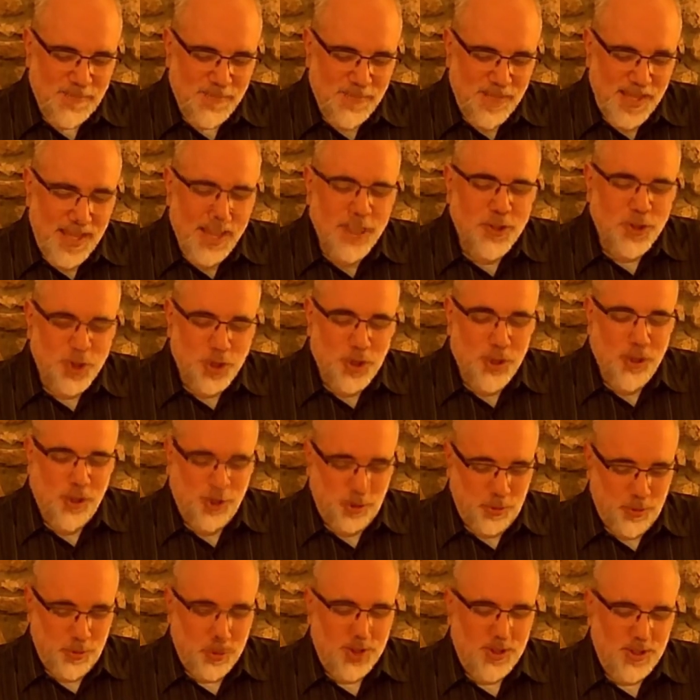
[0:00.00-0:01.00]

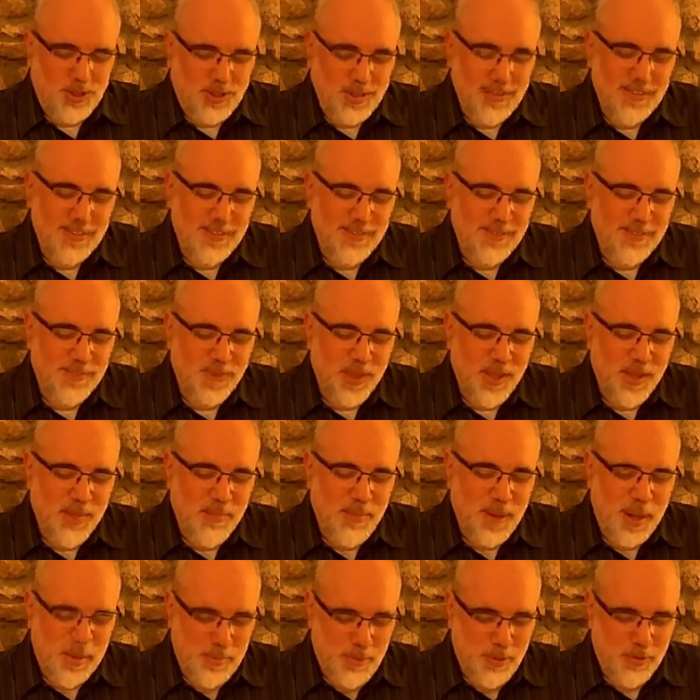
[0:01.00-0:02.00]
introduce
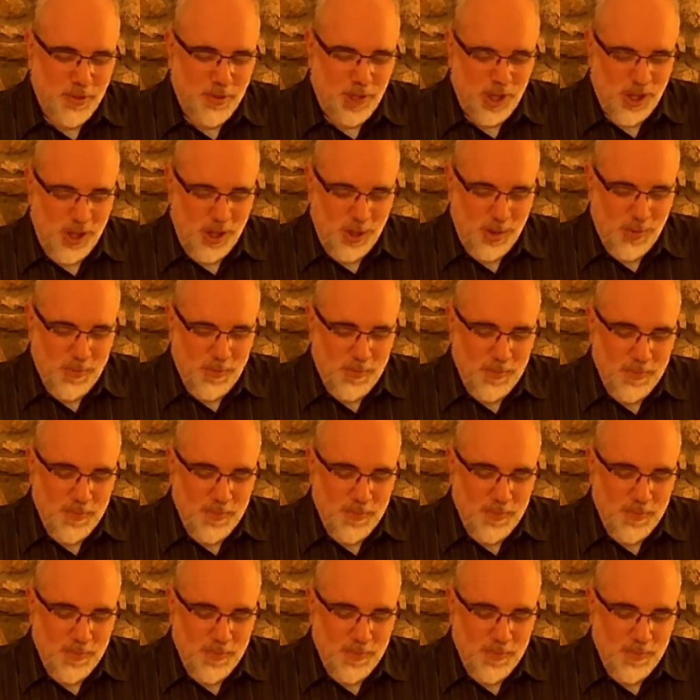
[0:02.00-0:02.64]
people to you,